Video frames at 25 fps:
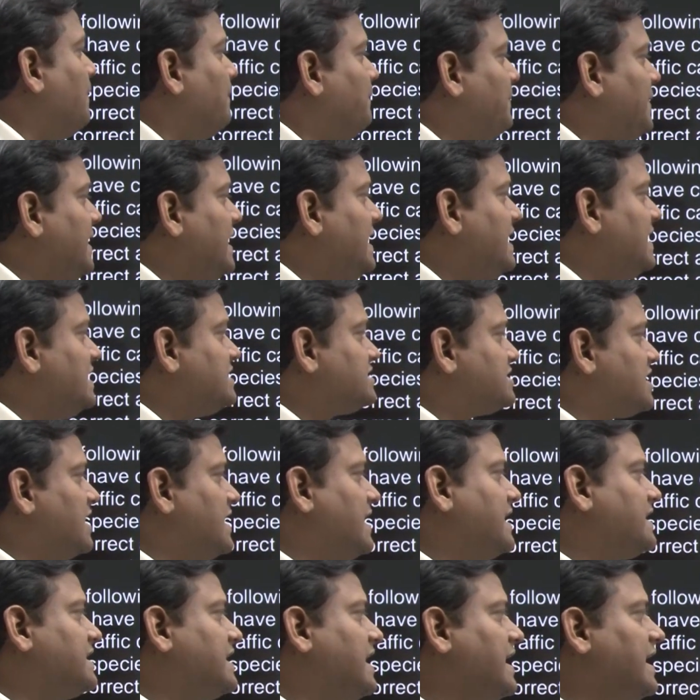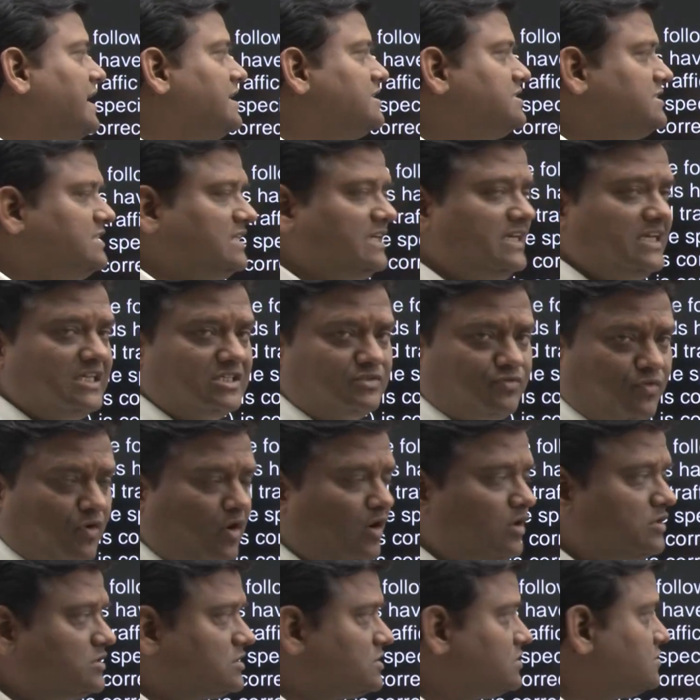B is correct and C is
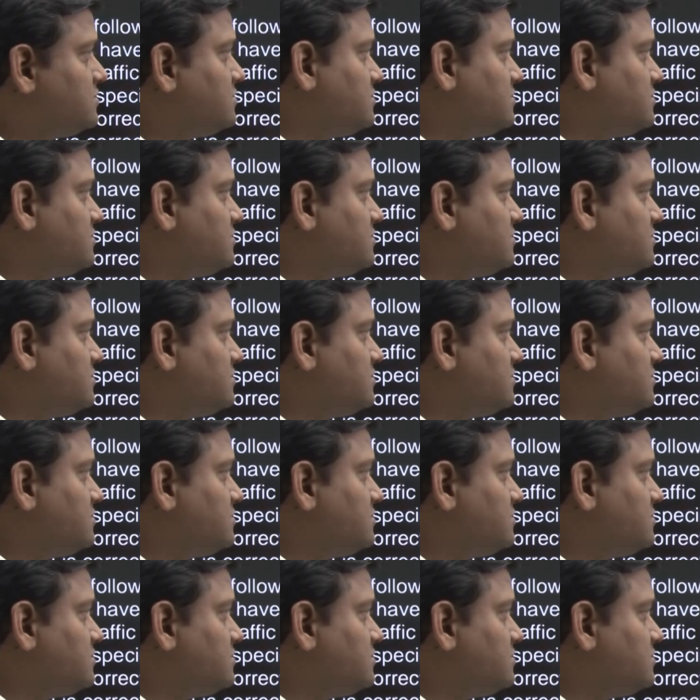false.